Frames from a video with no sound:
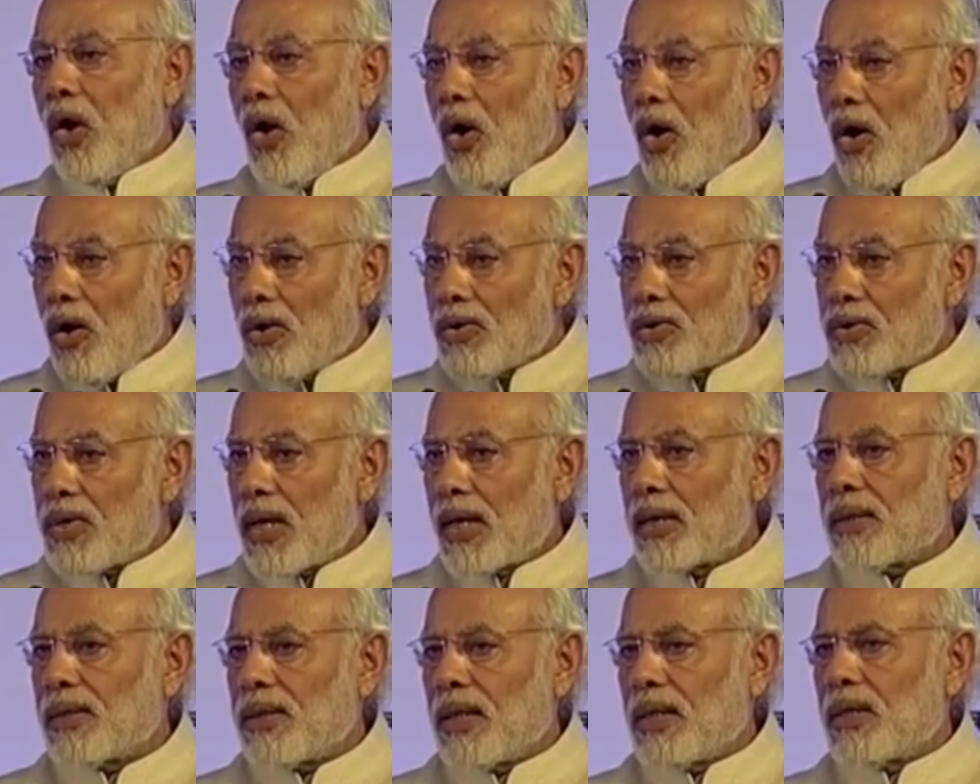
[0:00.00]
all
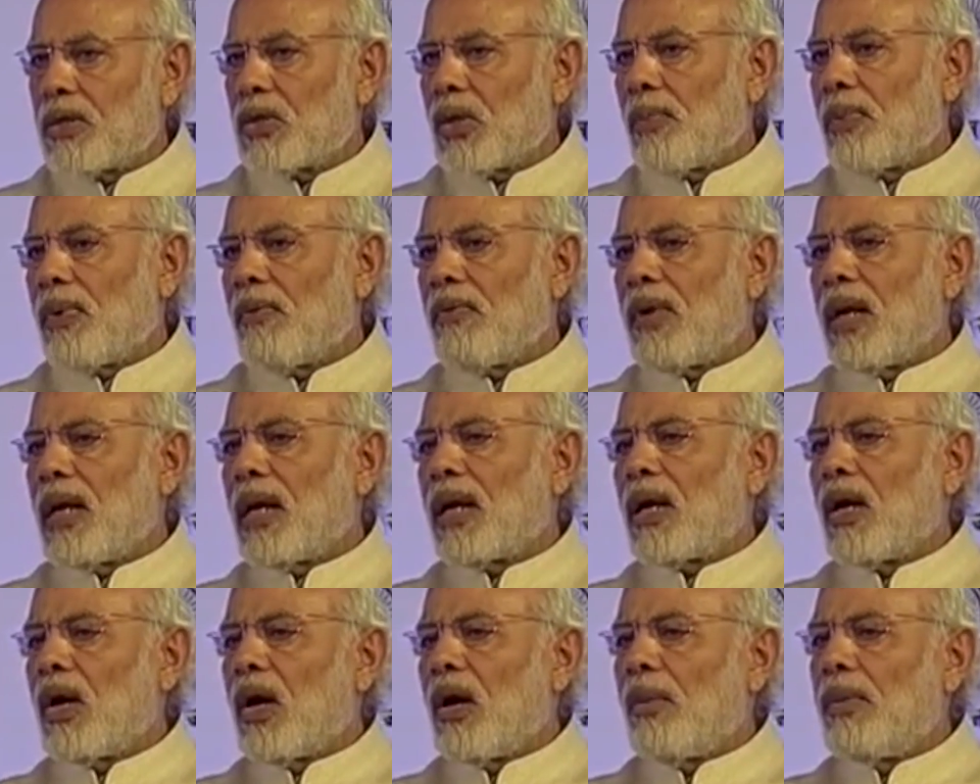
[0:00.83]
sectors of our
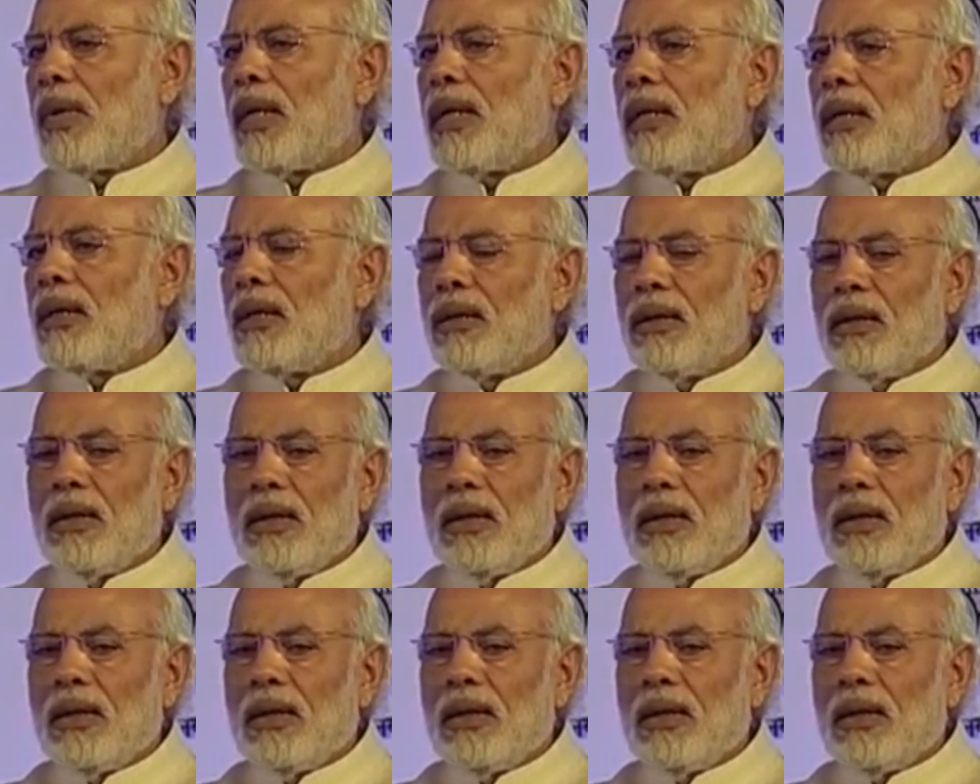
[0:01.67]
economy